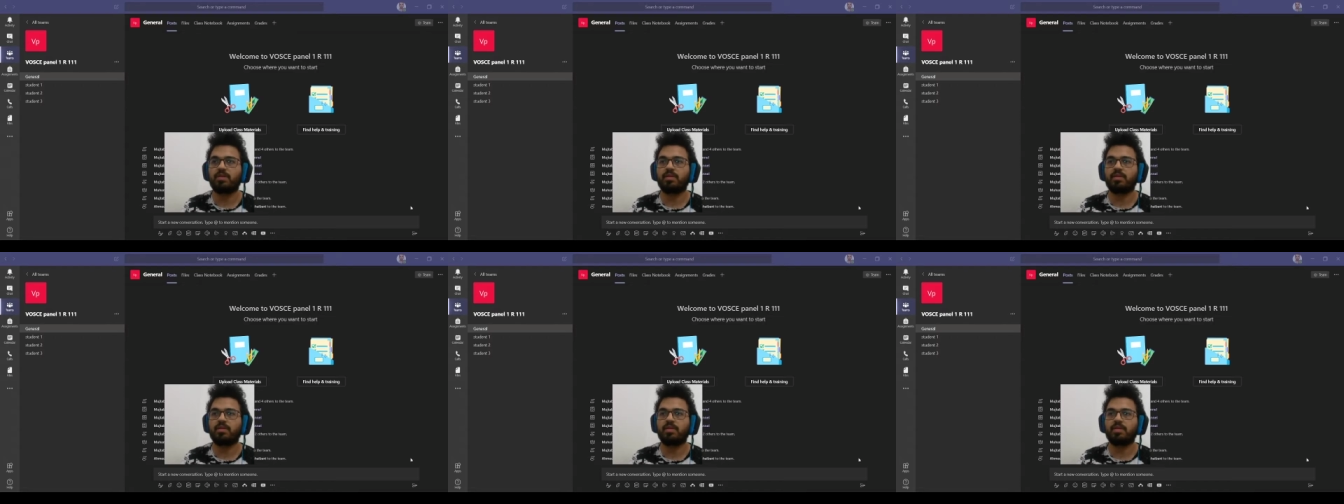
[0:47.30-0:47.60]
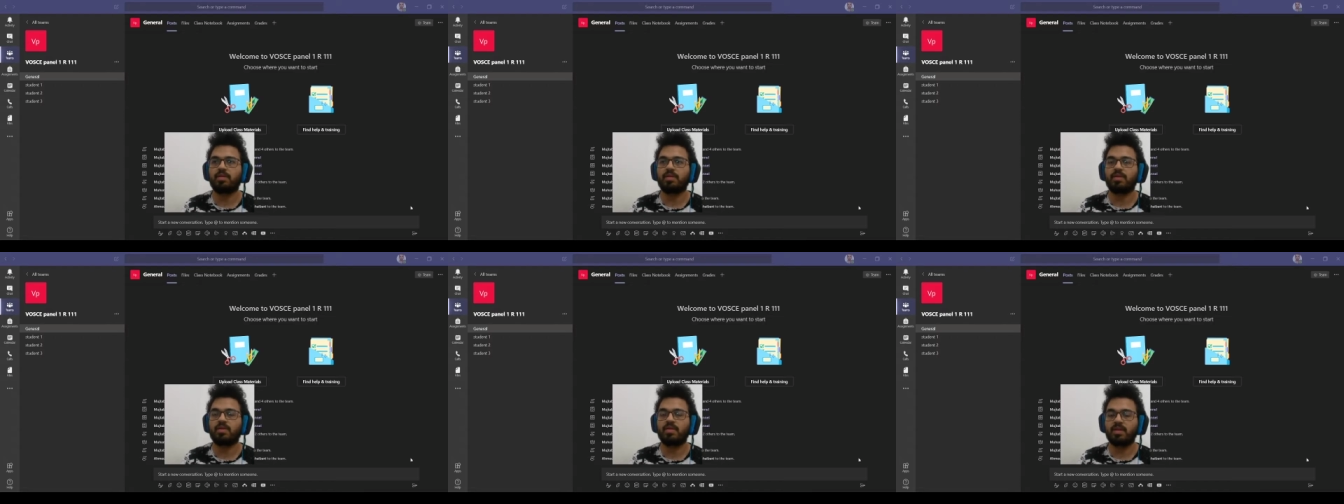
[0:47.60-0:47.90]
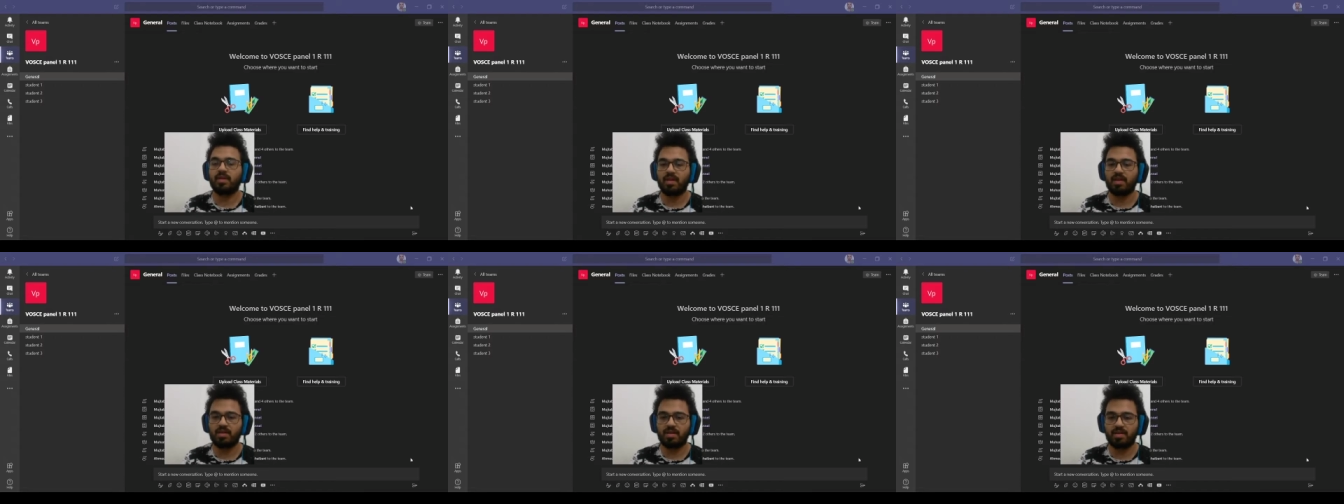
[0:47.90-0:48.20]
the
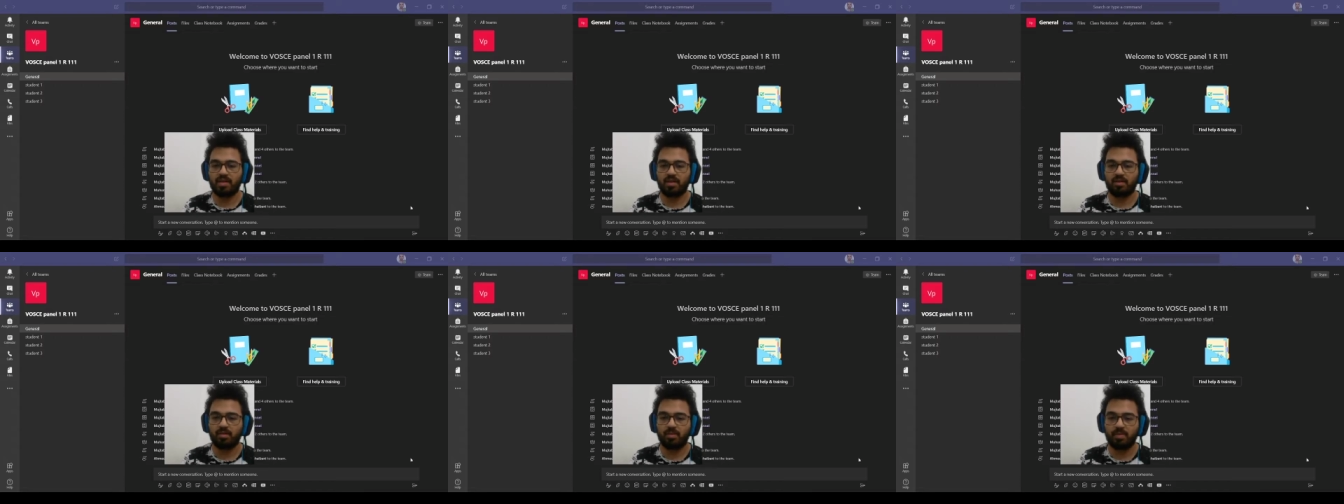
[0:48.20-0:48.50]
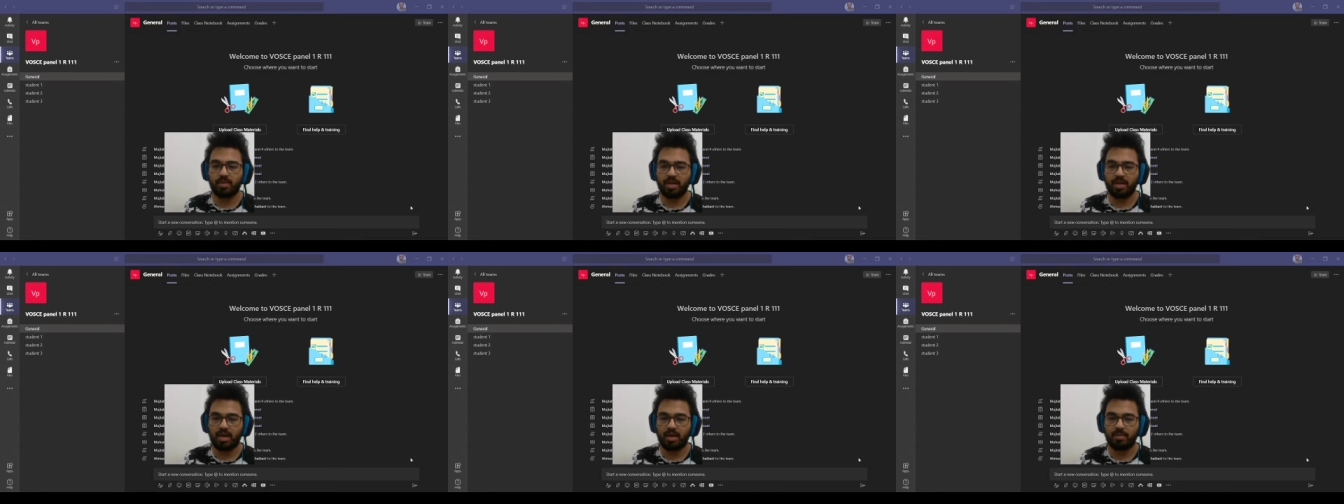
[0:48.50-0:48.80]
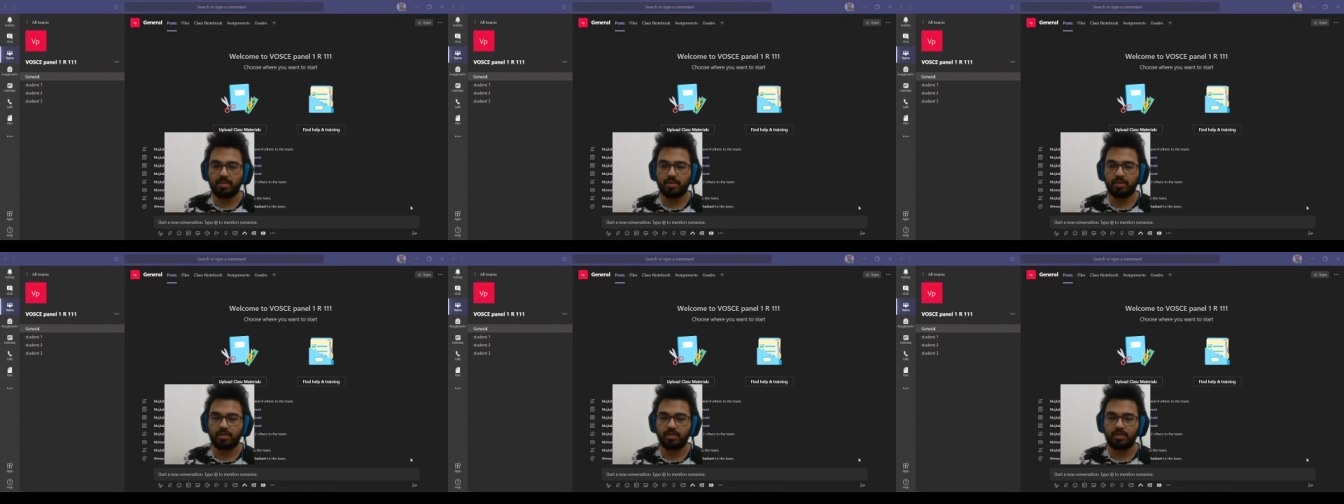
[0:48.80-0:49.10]
thing is they will be
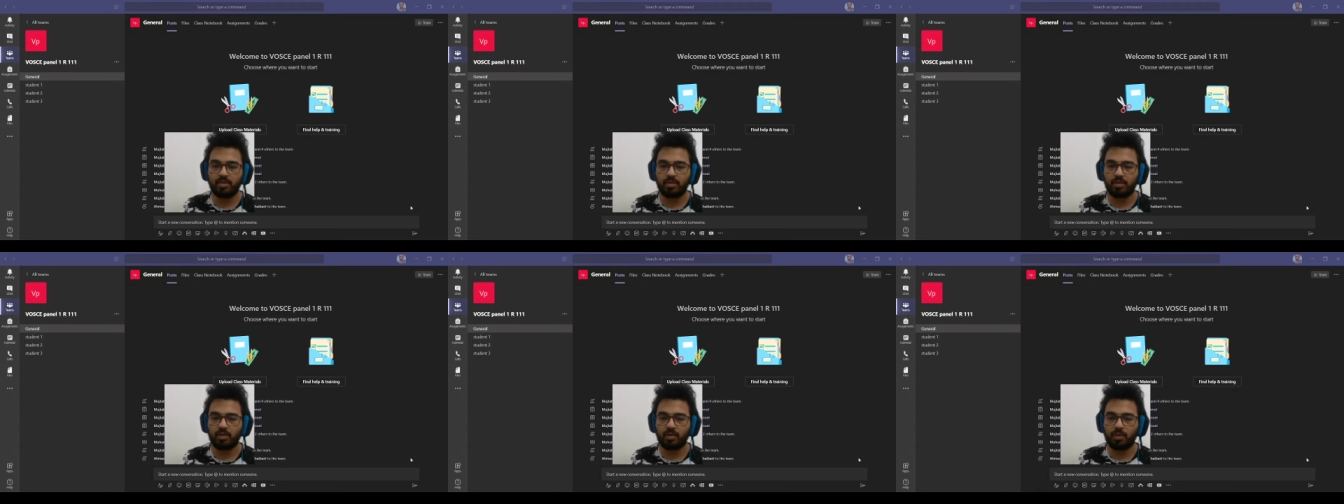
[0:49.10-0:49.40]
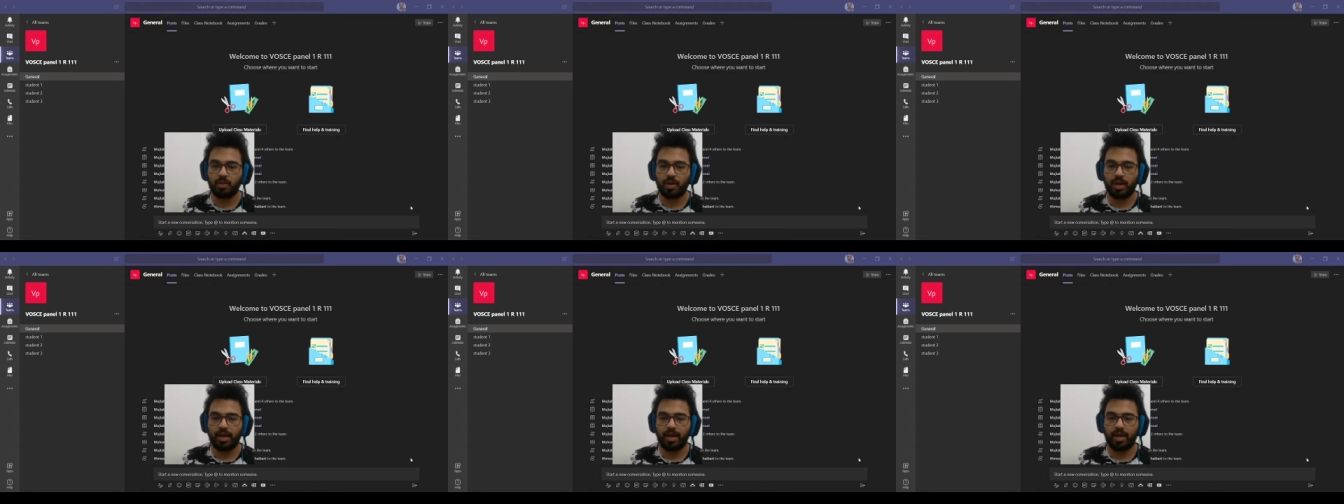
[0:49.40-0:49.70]
able to